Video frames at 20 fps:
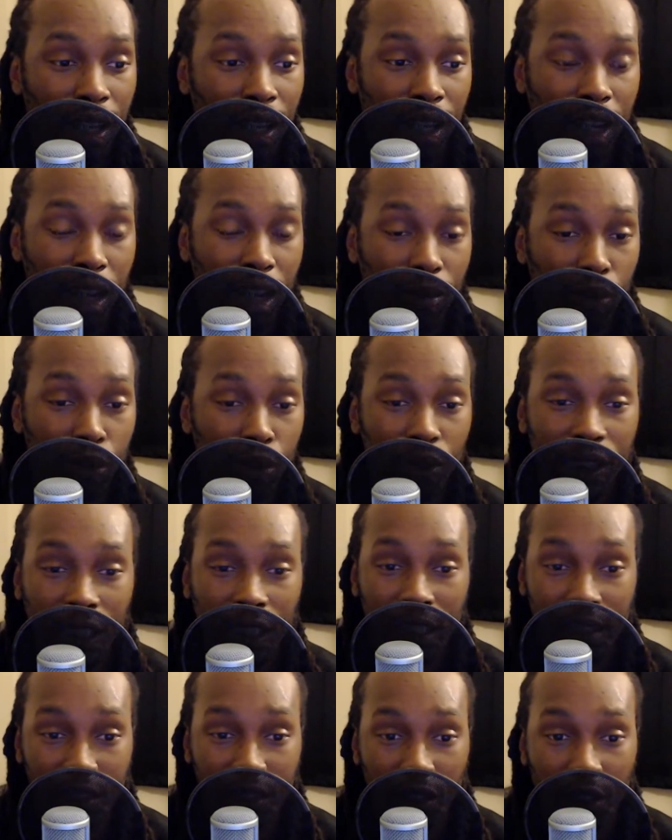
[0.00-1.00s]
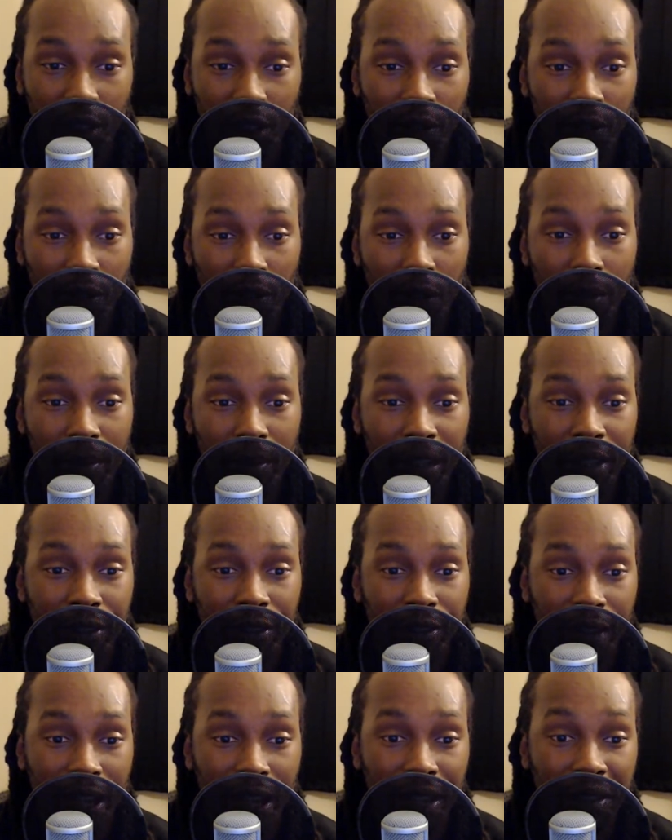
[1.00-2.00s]
Usyk is looking for a big
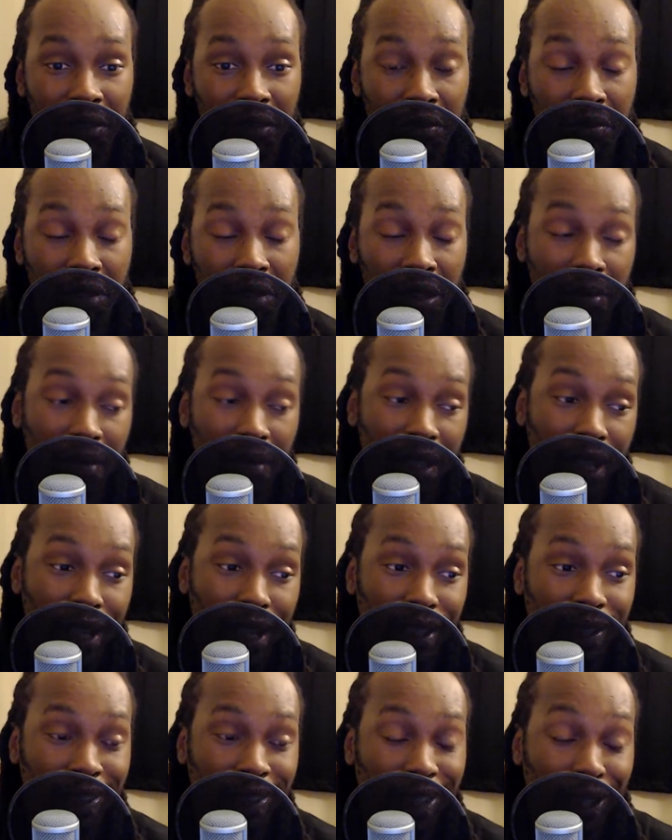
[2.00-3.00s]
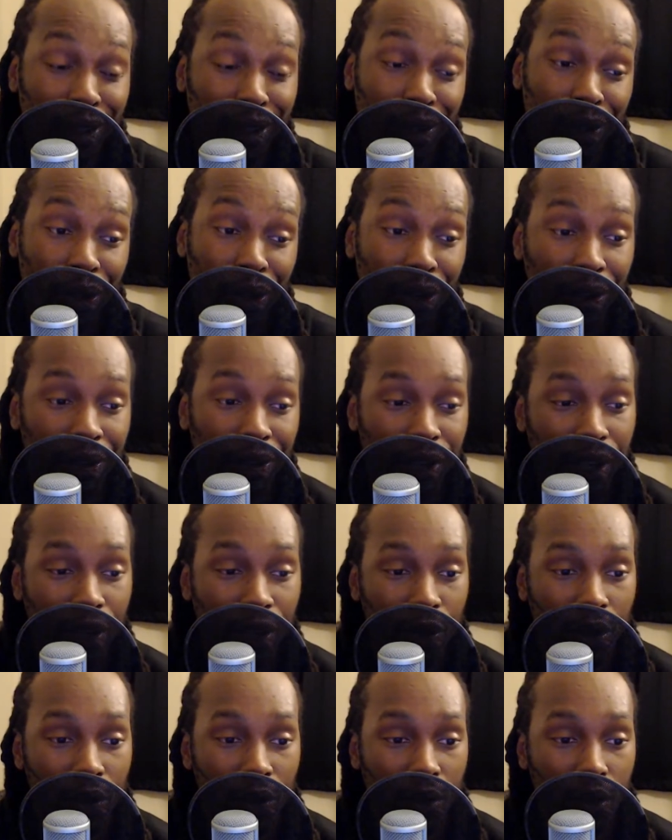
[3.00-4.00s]
fight. To be honest, I don't know if
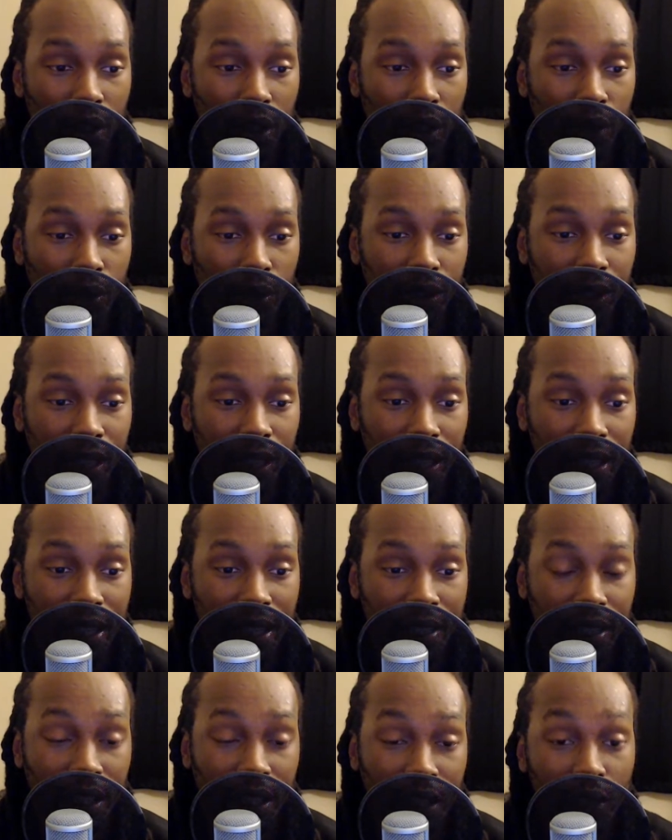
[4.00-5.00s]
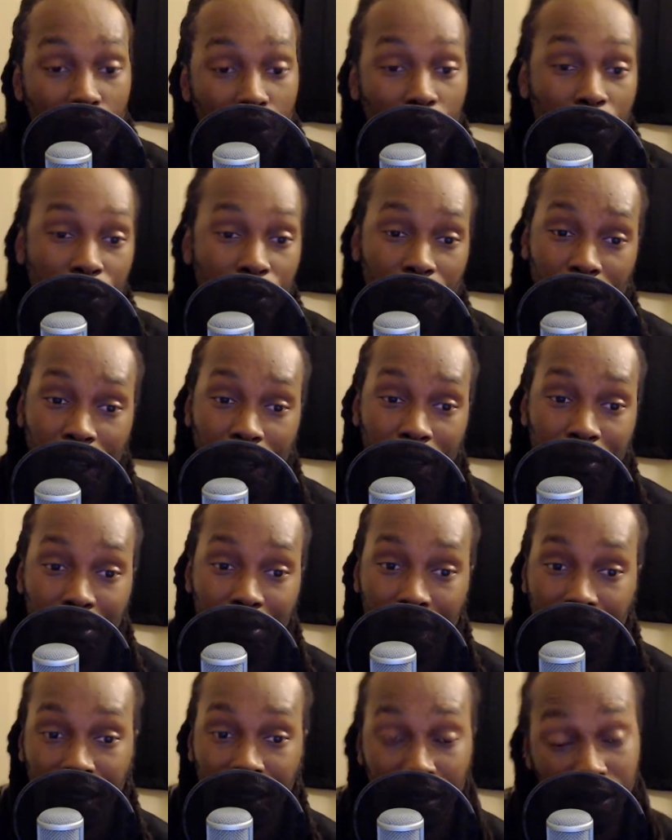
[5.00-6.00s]
Andre Ward and Usyk is a huge fight,
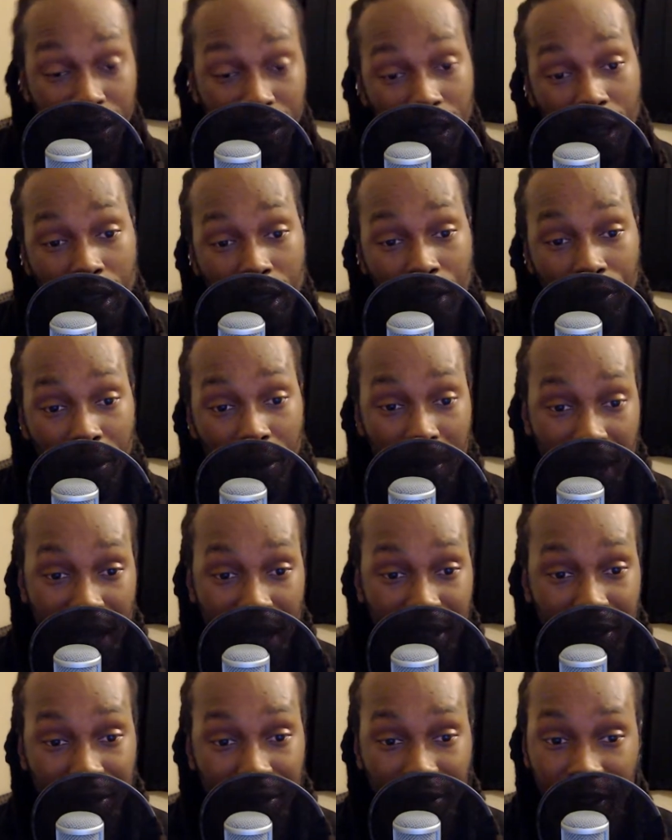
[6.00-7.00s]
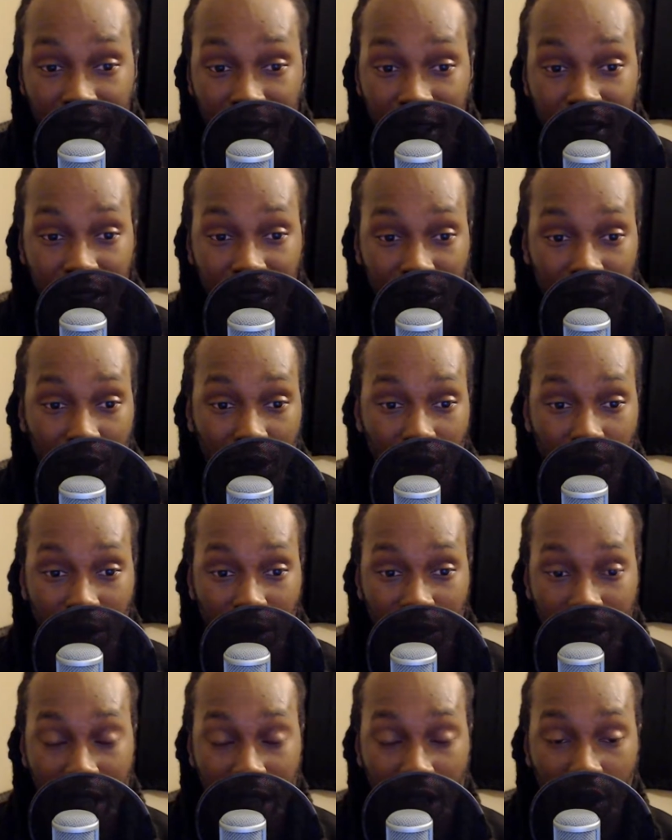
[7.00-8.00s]
but for boxing fans,
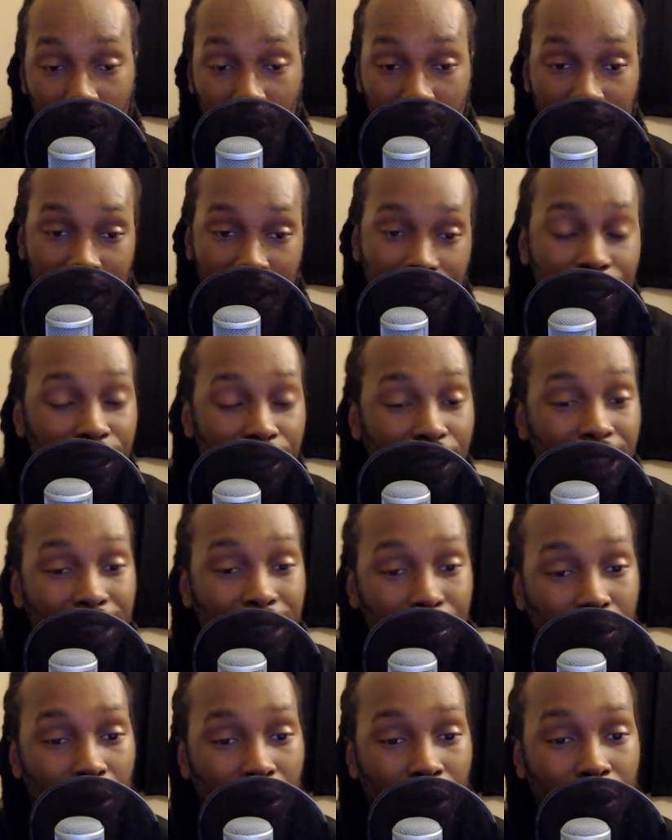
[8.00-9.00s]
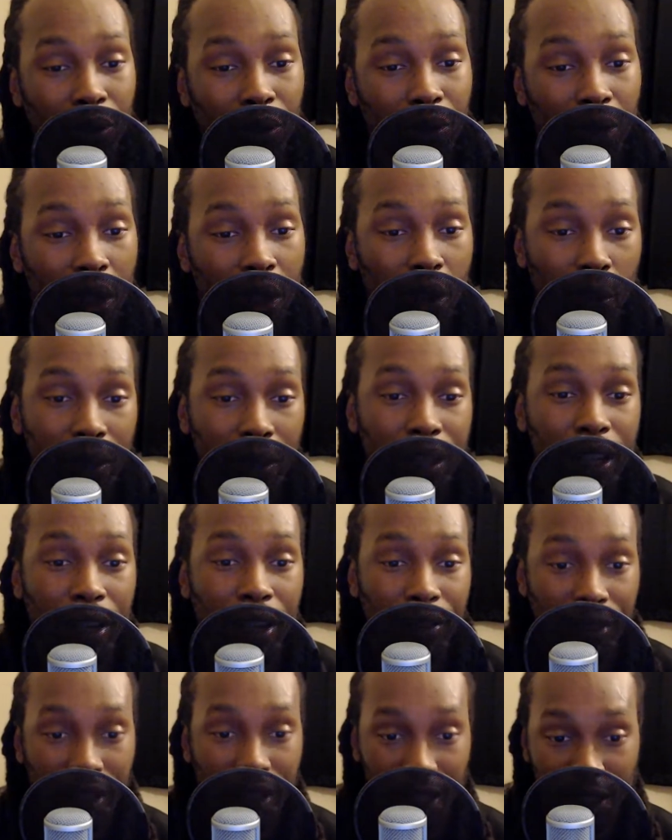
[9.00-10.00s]
that are really into the sport, we
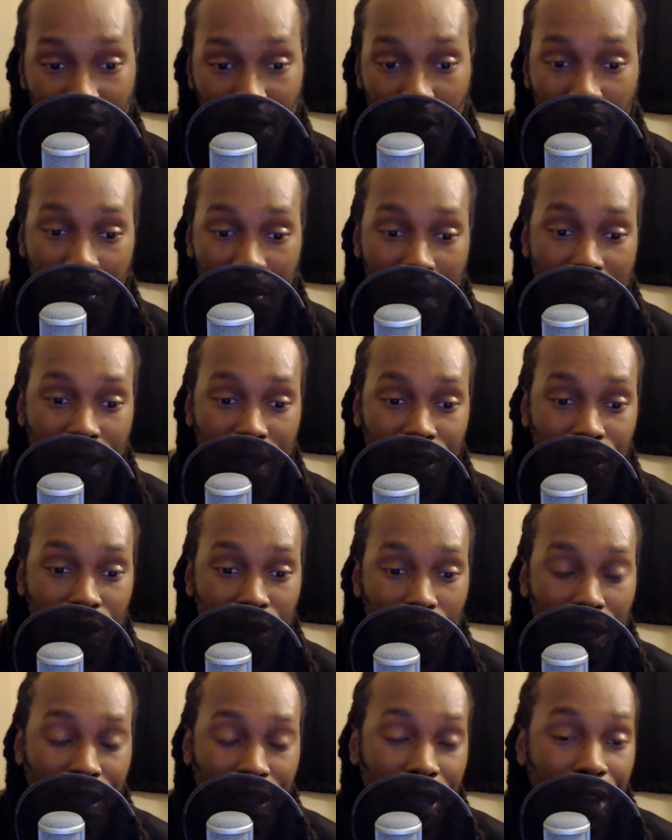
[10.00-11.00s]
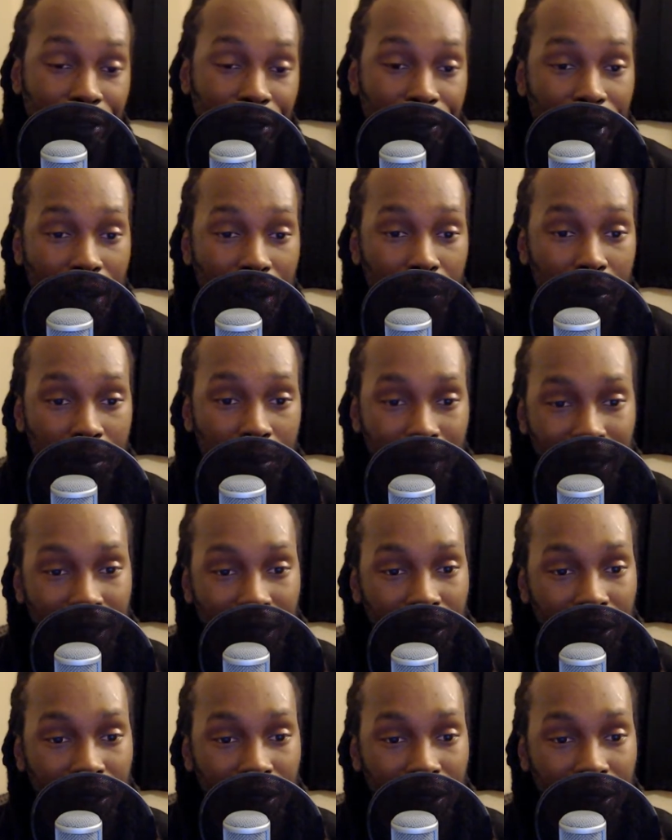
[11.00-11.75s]
definitely know the magnitude that fight would be.